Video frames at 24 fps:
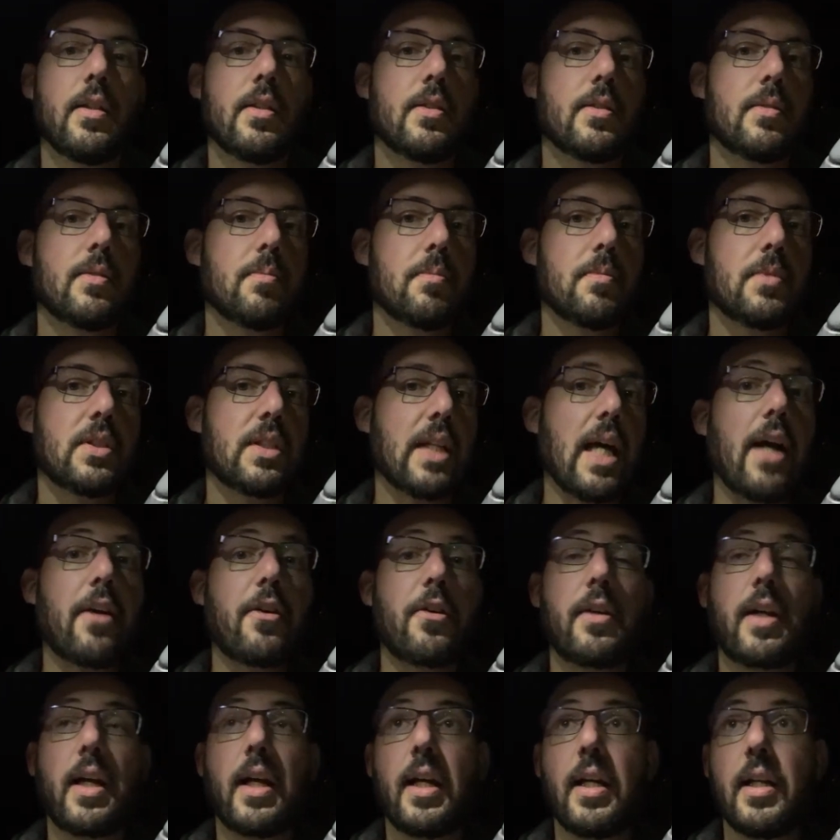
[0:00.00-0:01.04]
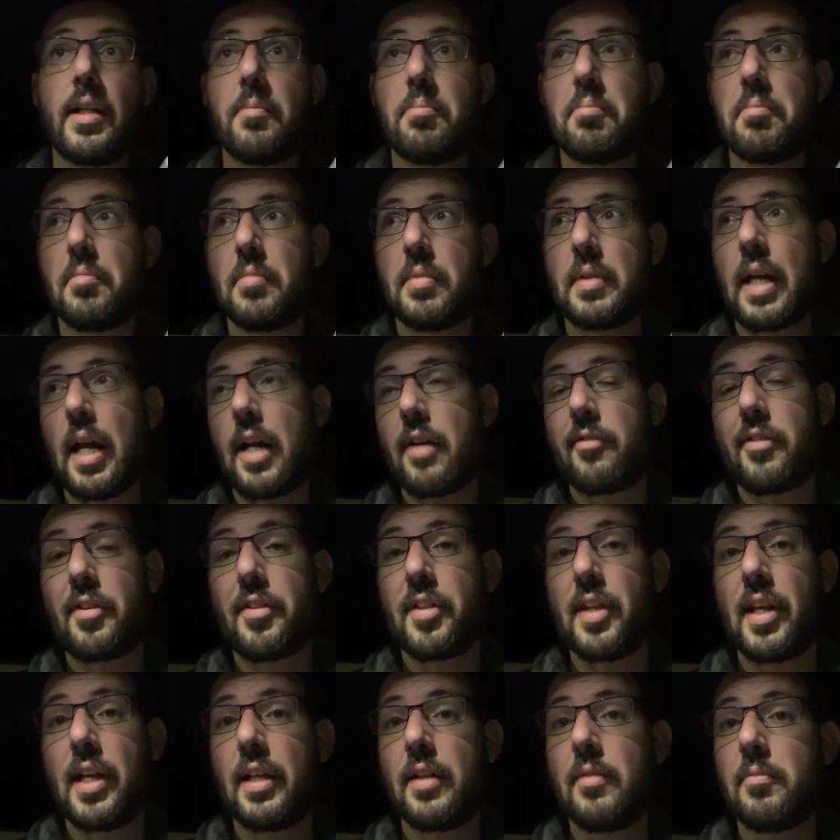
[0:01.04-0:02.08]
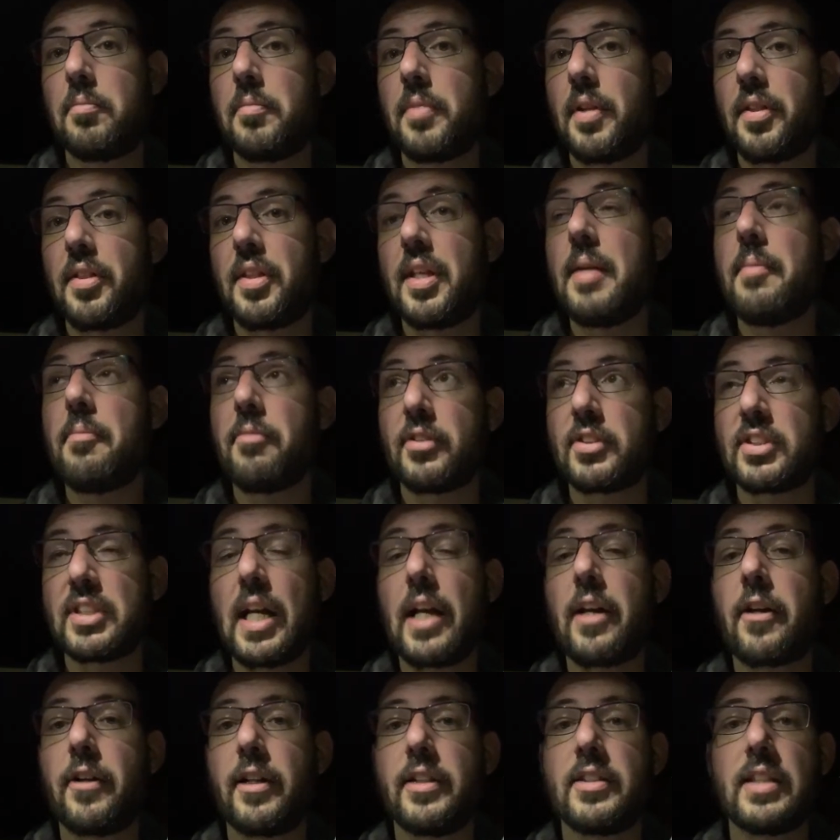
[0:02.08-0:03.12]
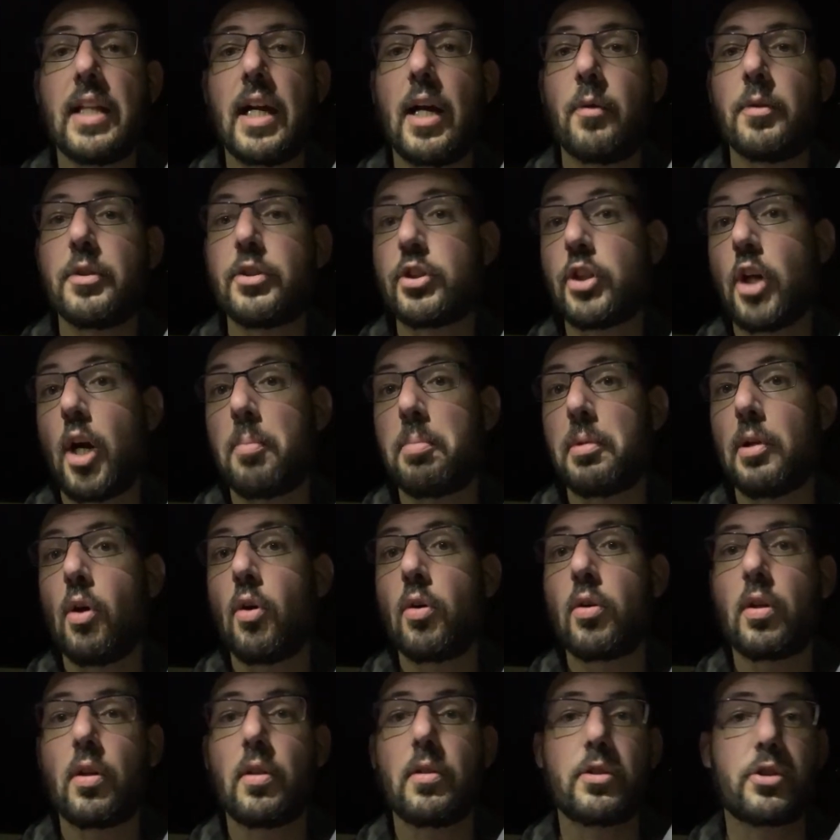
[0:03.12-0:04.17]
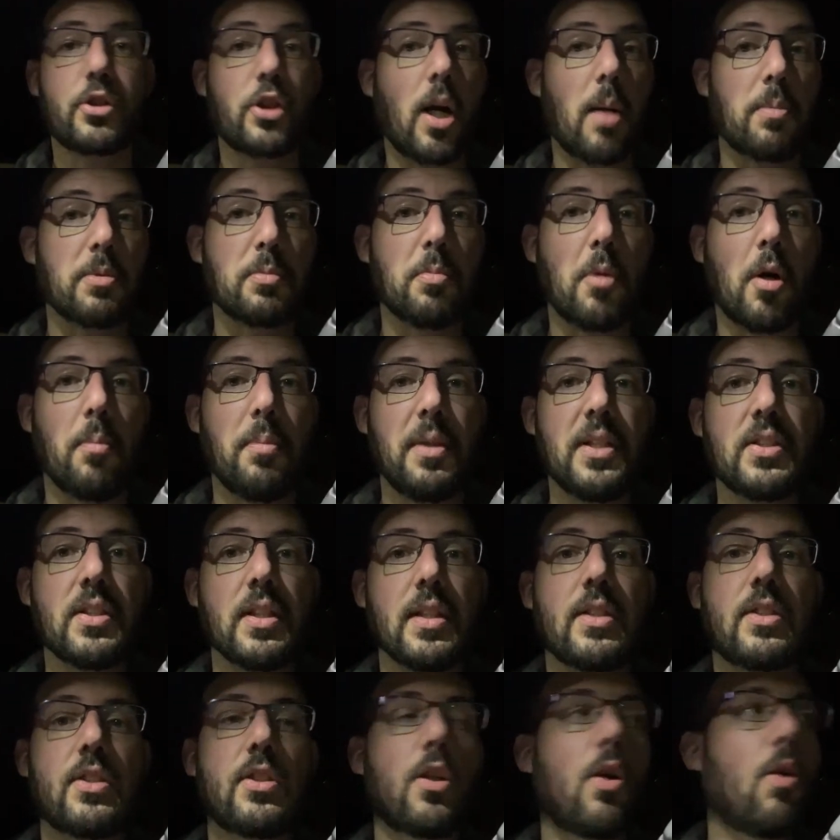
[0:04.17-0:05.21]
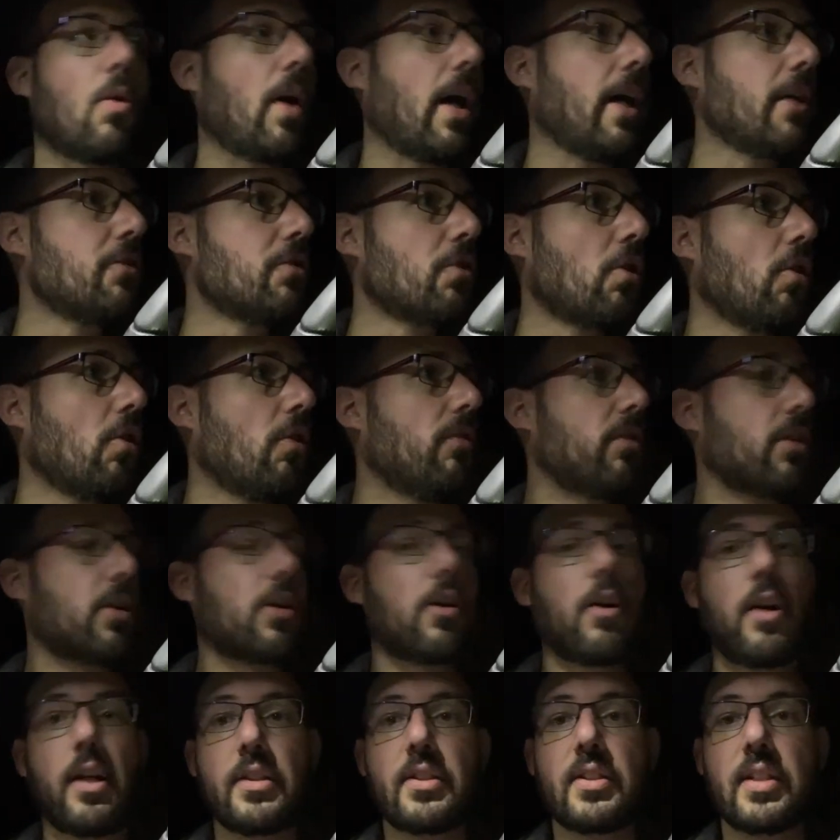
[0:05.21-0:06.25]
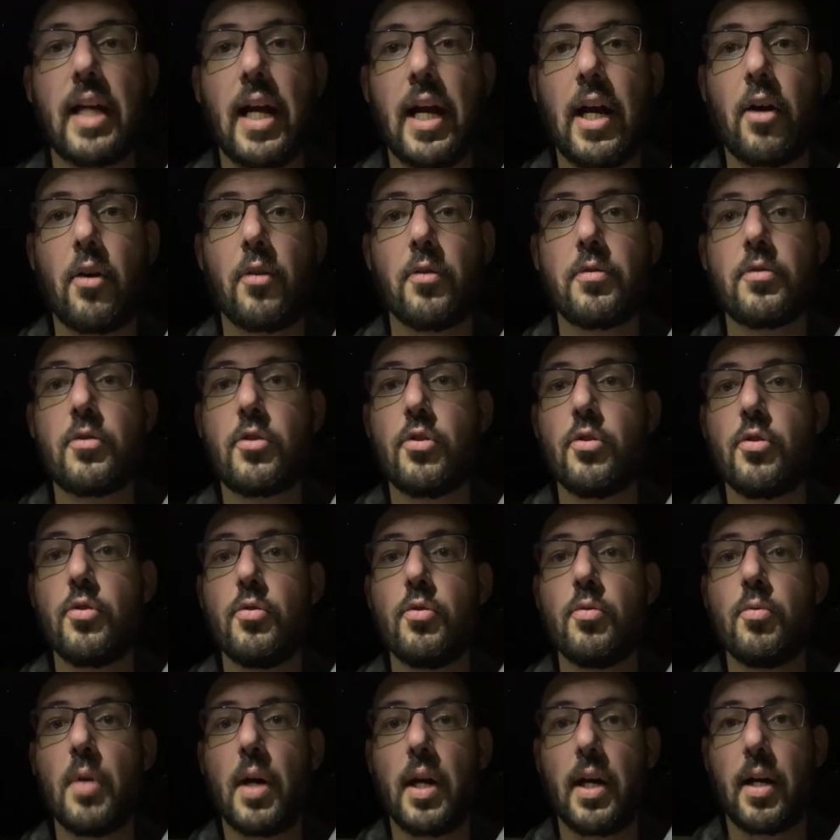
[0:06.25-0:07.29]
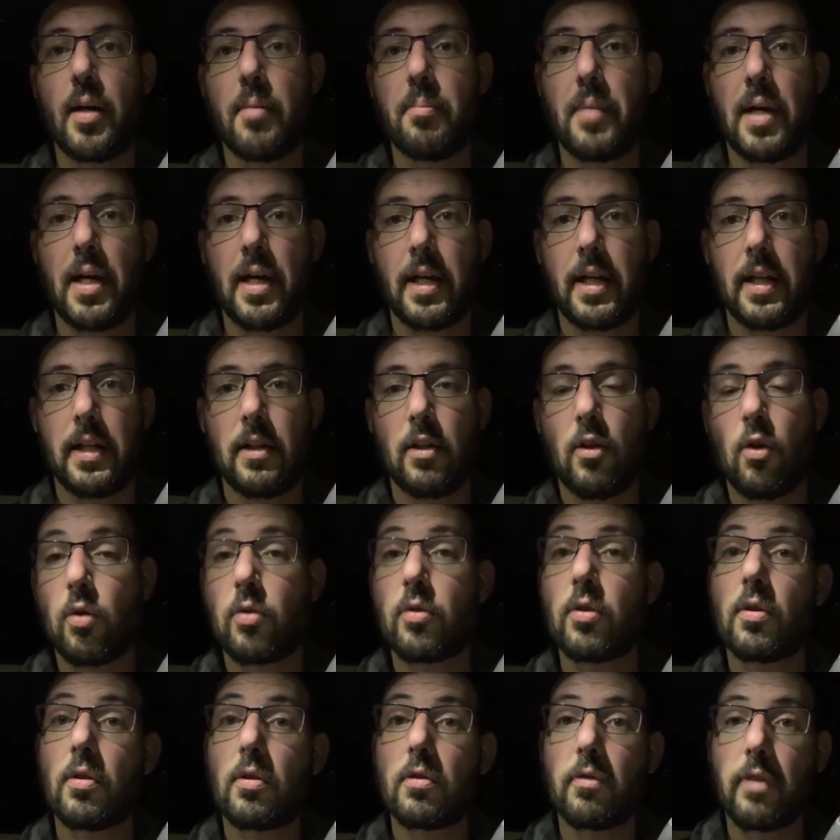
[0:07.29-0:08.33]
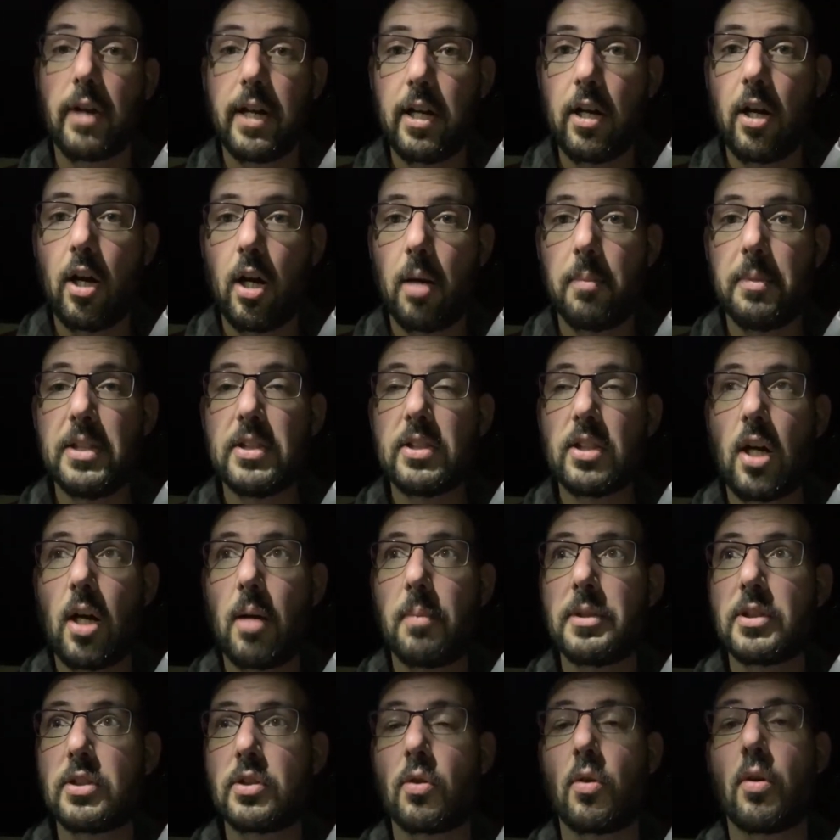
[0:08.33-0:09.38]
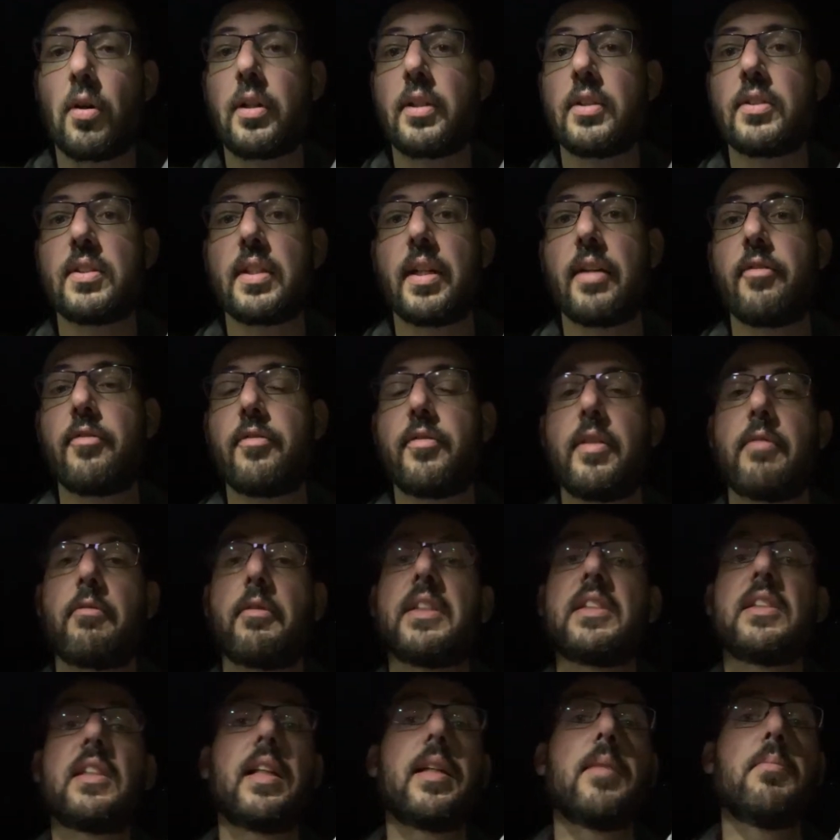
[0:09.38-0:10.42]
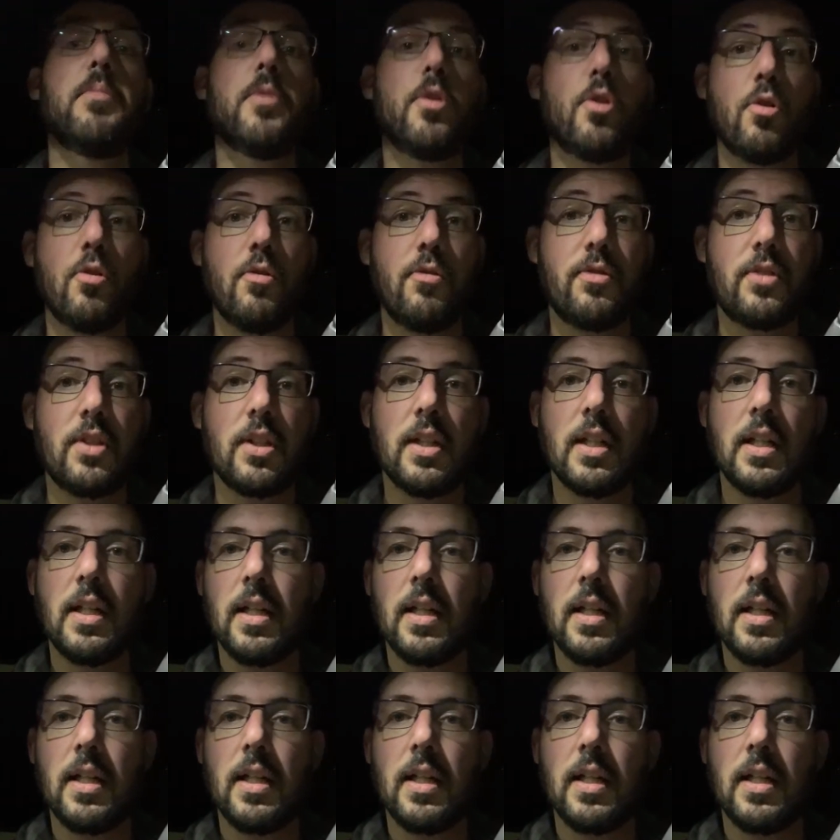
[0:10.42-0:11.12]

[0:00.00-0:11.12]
Saturday, kind of the theme for Saturdays now is shop local, shop small business. So I drove across town to my local Great Hobbies hobby store because they've recently moved.